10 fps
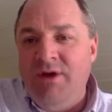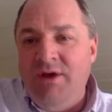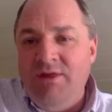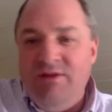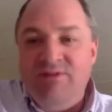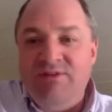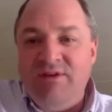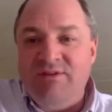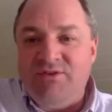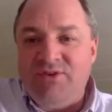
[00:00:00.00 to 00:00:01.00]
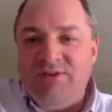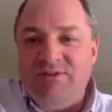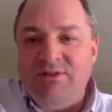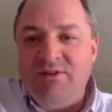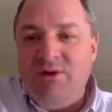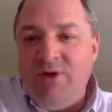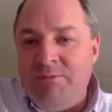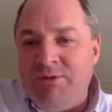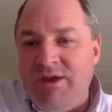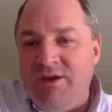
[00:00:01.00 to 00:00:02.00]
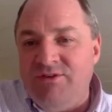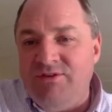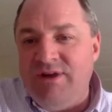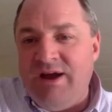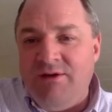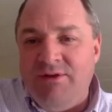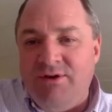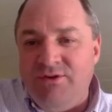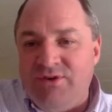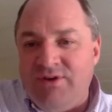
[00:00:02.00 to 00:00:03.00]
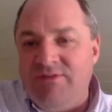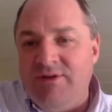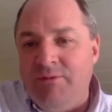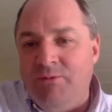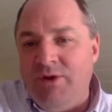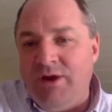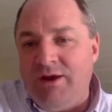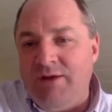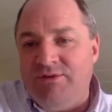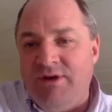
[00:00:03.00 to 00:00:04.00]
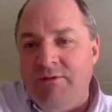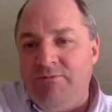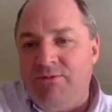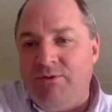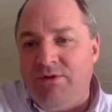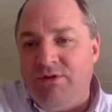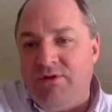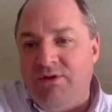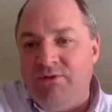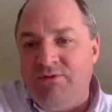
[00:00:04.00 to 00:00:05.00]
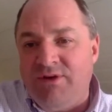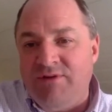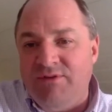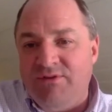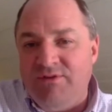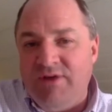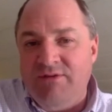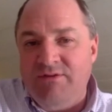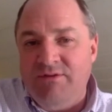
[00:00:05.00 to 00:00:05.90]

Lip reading: these things addressed in loan applications and how they'll address them when it comes time for the loan forgiveness phase.